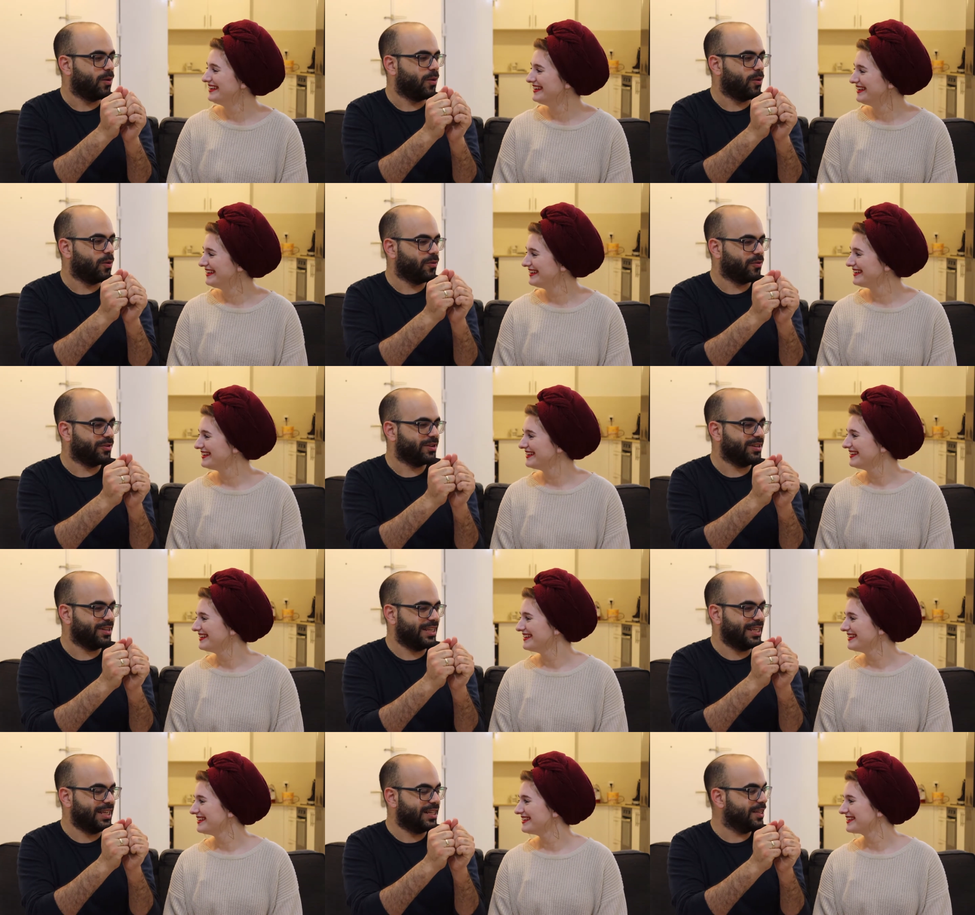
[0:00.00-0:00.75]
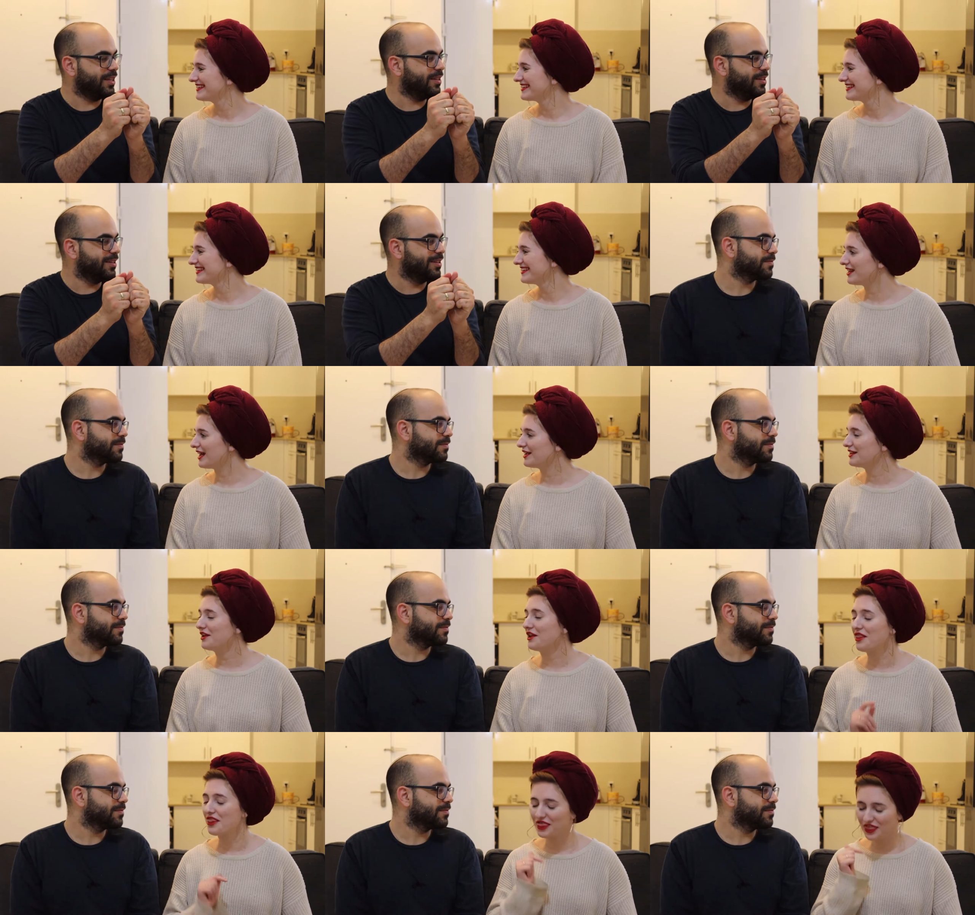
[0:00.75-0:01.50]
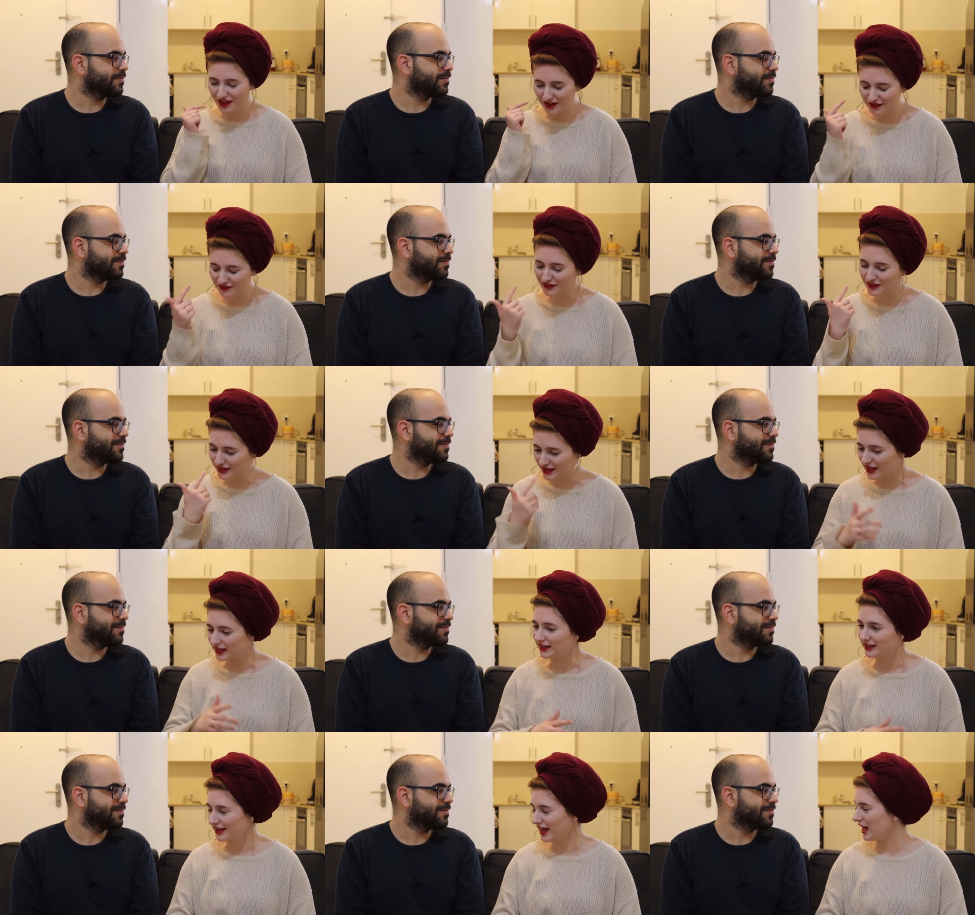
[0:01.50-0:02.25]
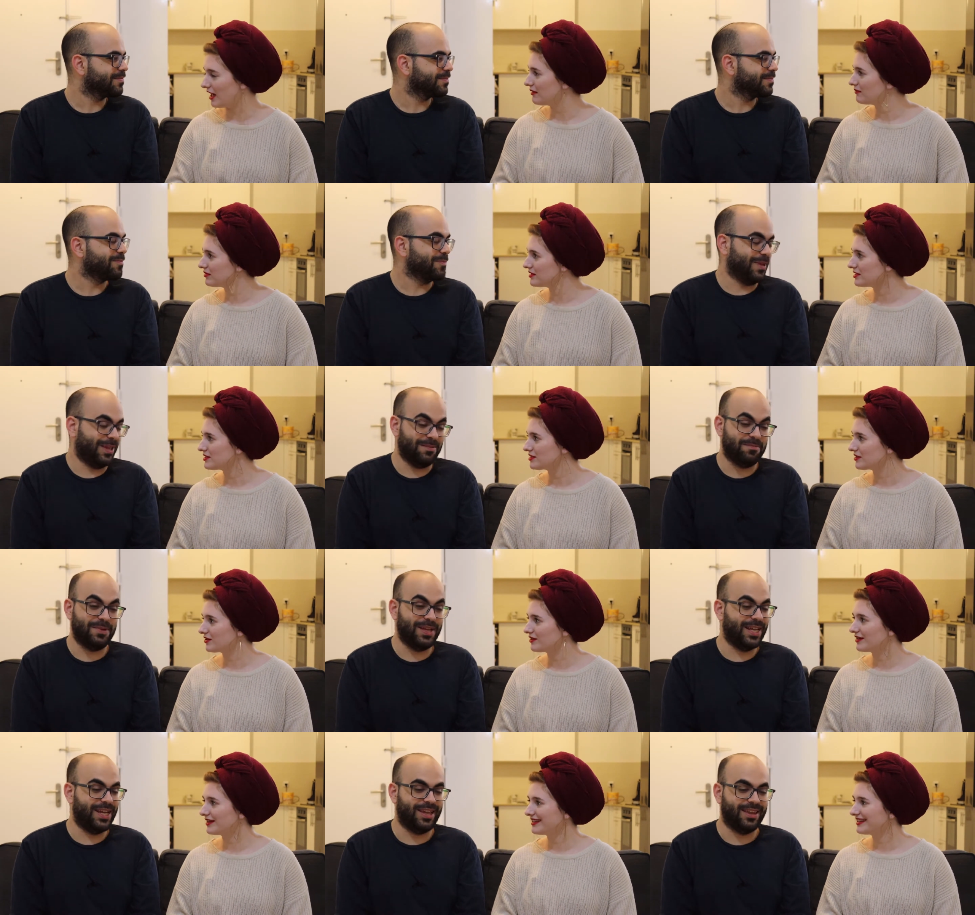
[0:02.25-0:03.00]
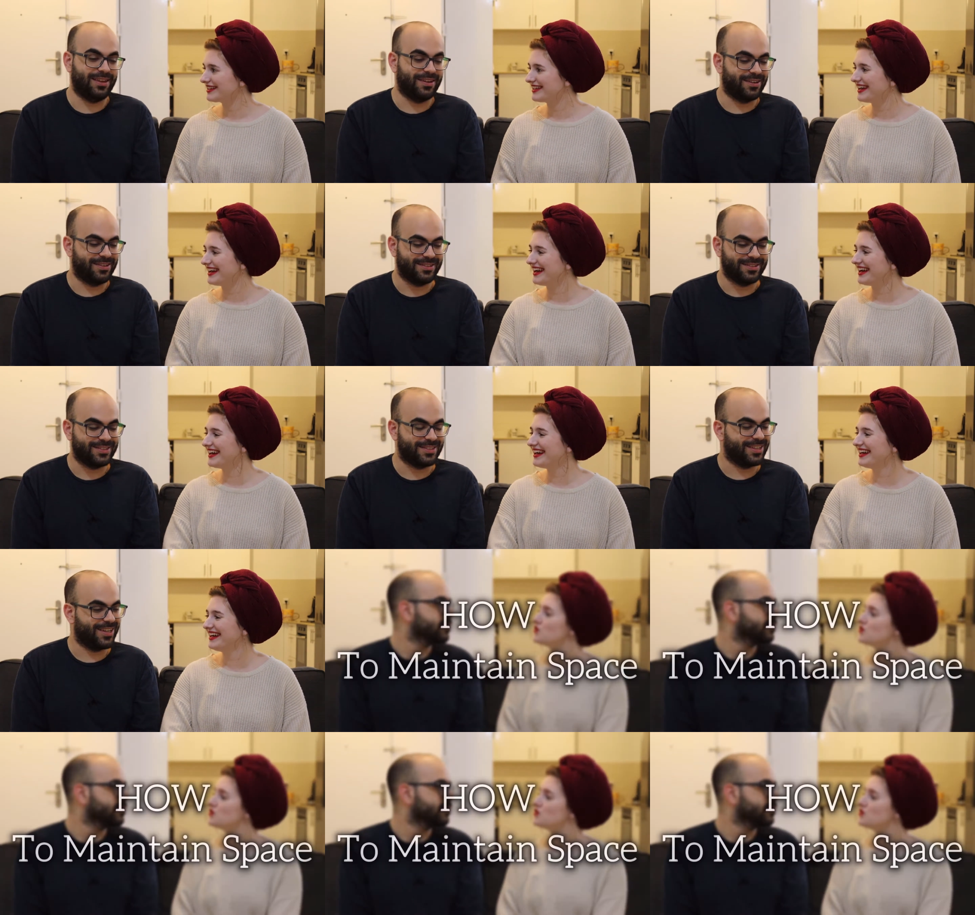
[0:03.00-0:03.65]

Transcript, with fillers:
Speaker 1: overheated.
Speaker 2: I didn't think of it like that.
Speaker 1: But me neither. Yeah.